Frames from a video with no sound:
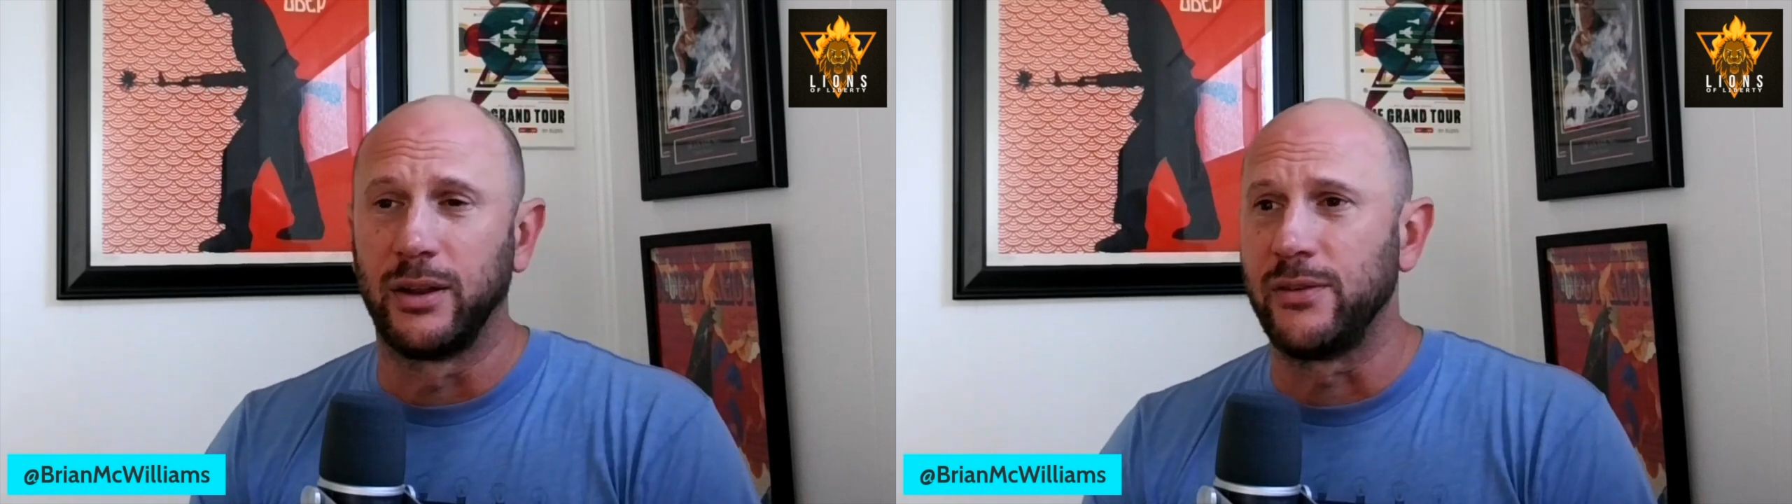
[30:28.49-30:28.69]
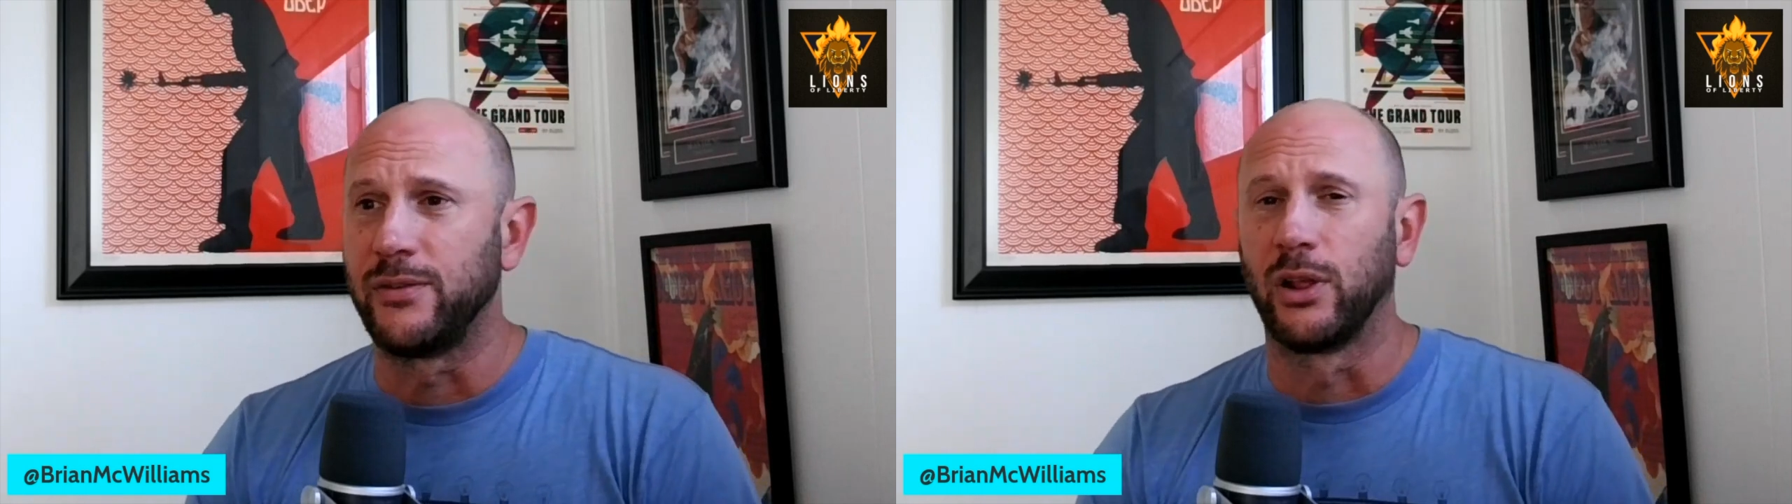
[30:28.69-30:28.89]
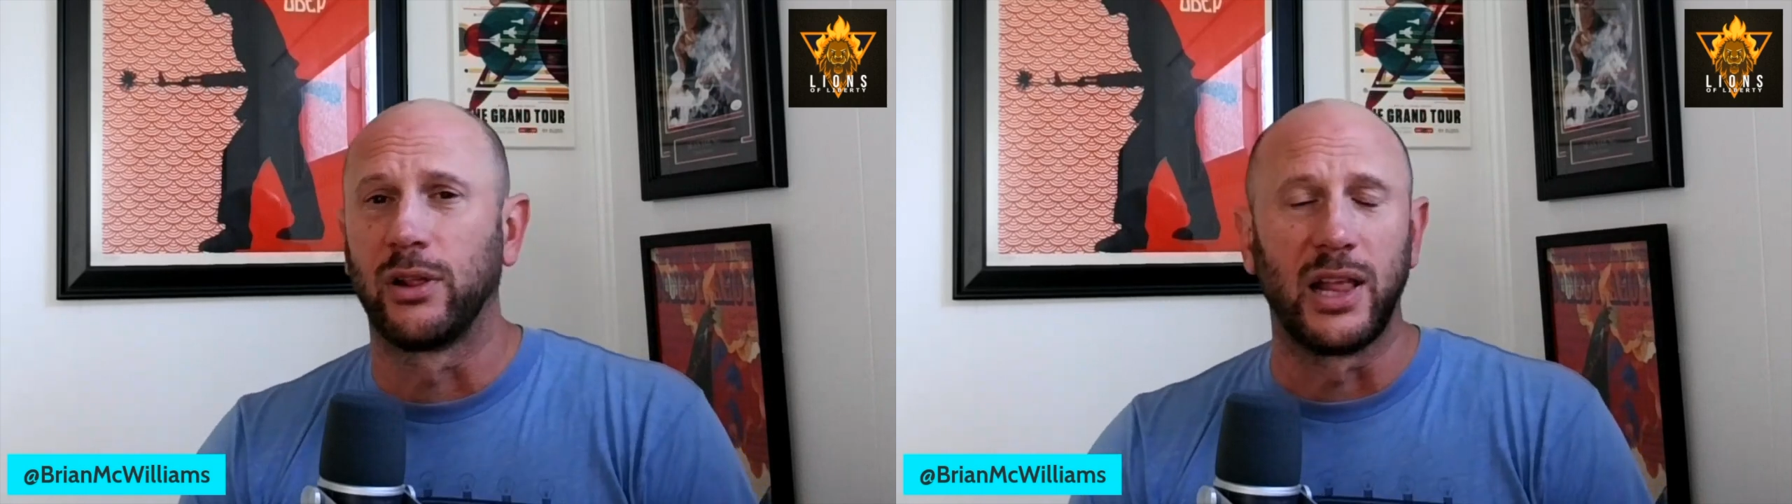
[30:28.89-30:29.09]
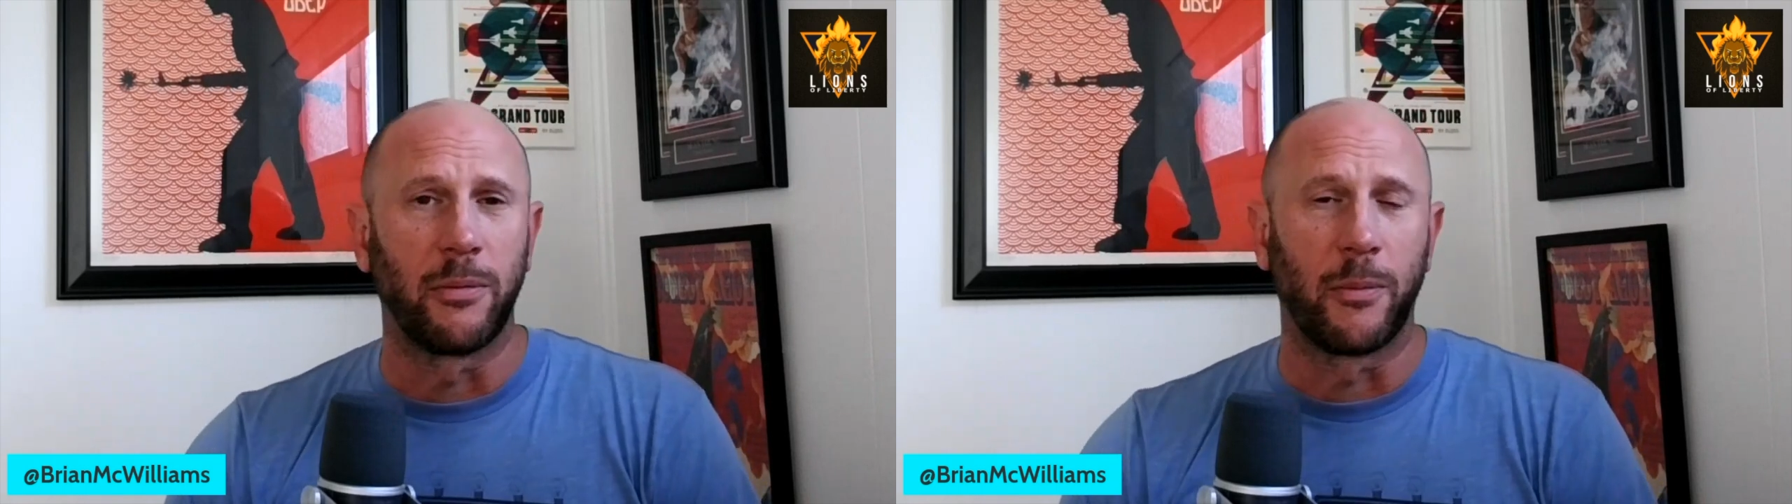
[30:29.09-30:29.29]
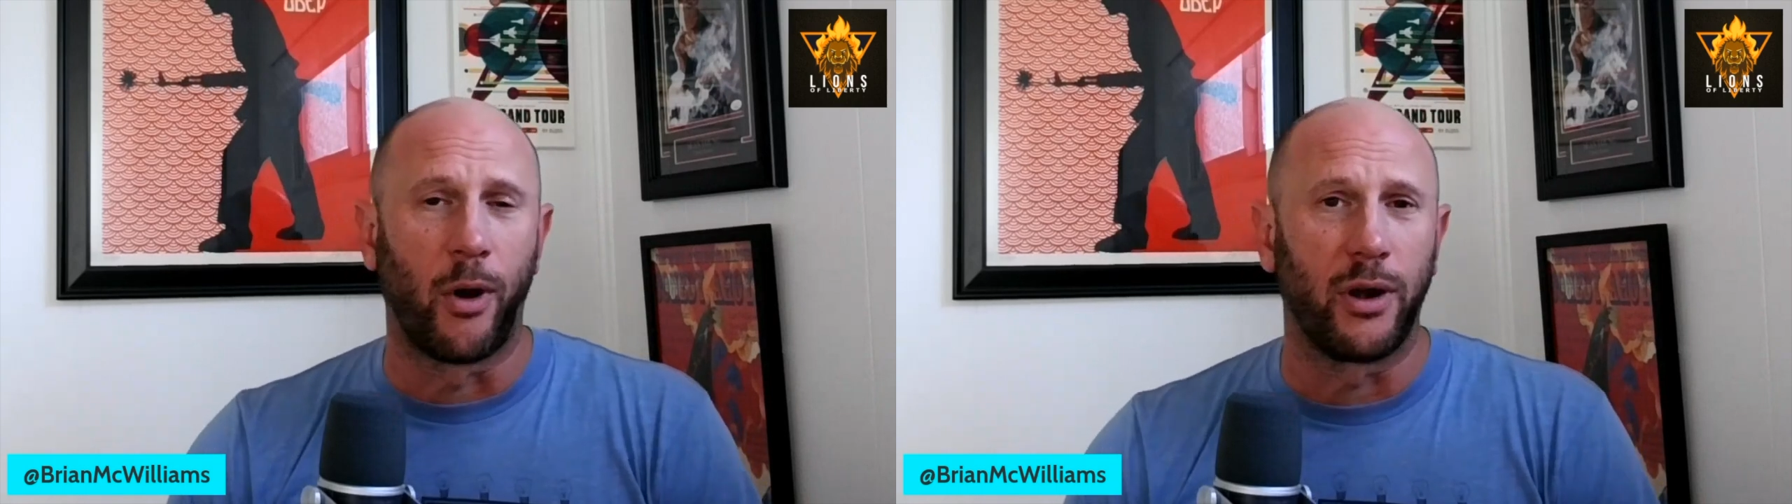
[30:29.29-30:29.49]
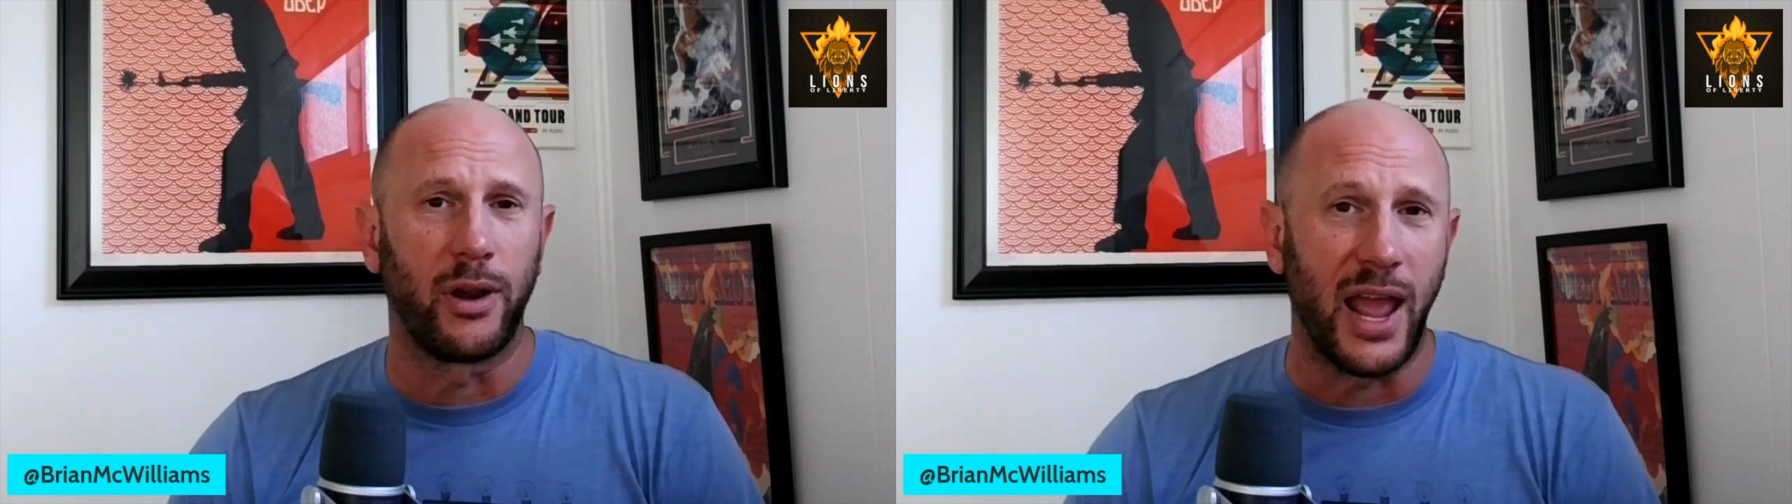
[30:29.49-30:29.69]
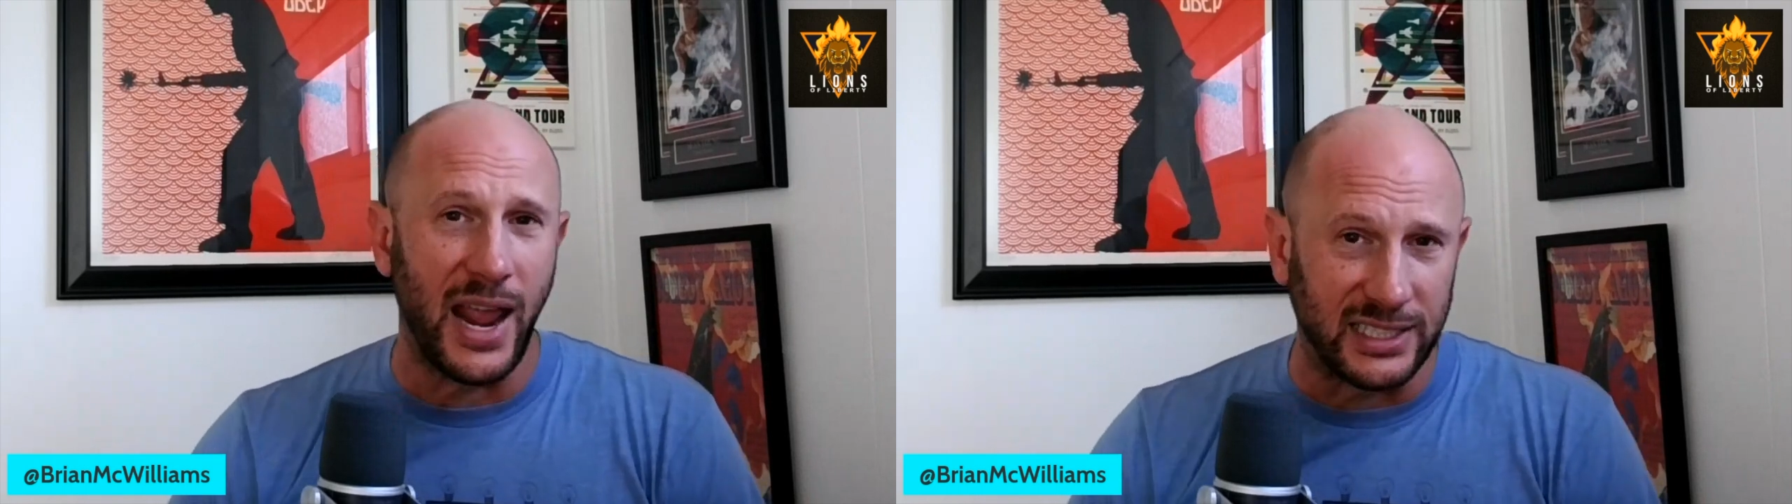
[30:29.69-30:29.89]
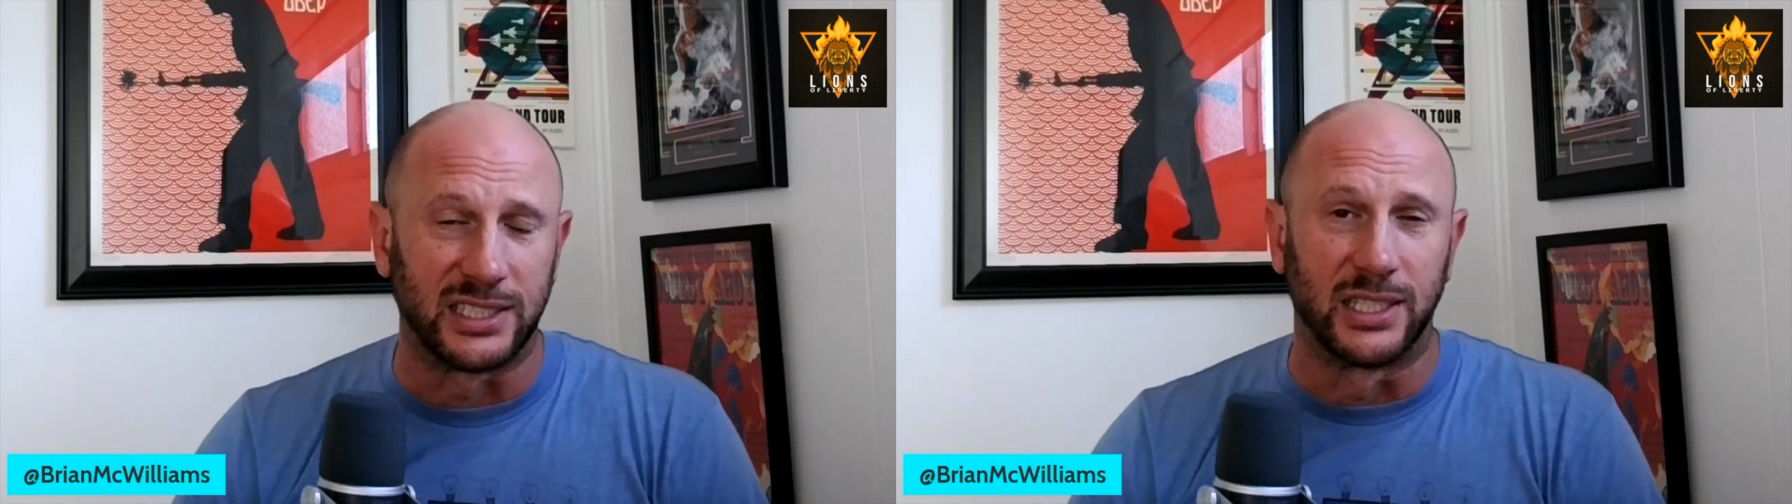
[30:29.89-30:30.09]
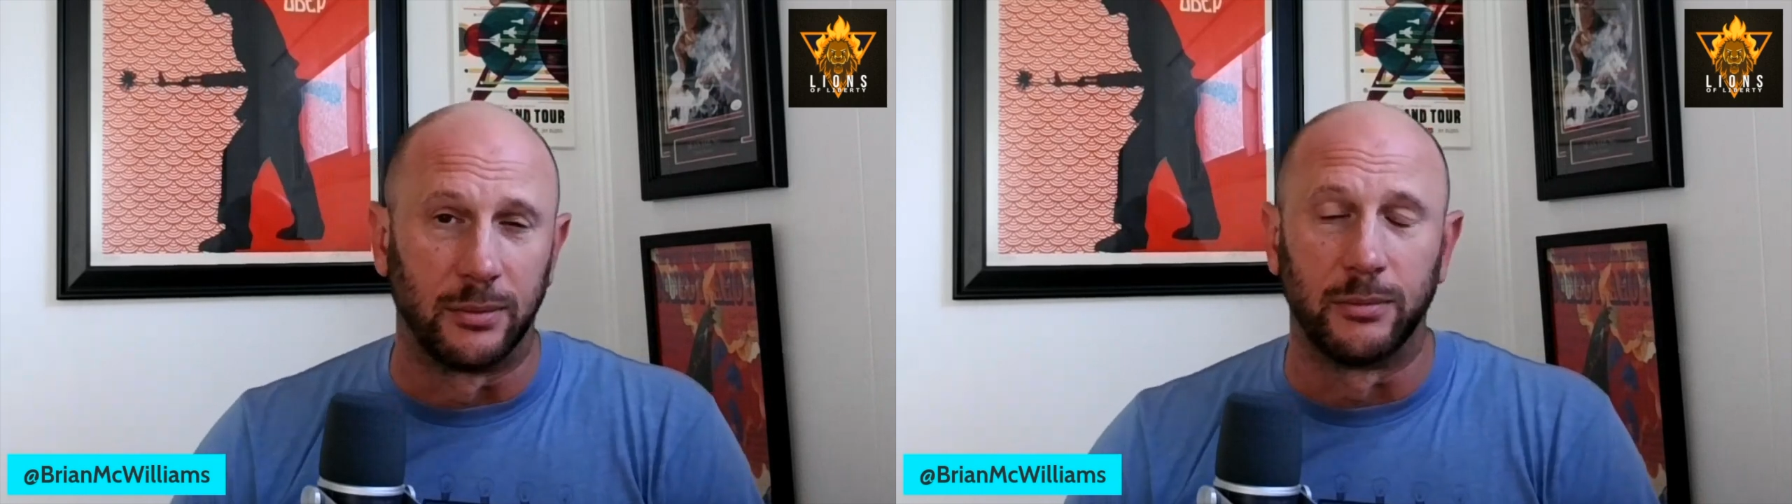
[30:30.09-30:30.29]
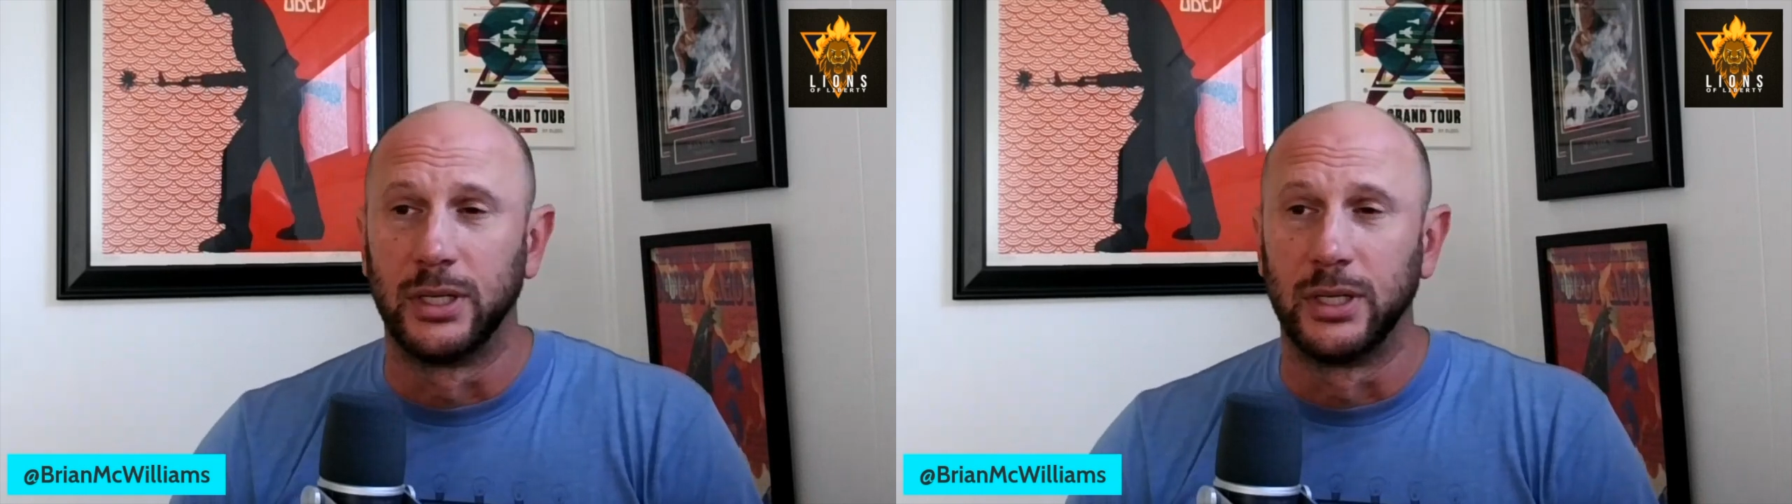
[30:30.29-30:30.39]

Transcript: even though the Labour Party hates them.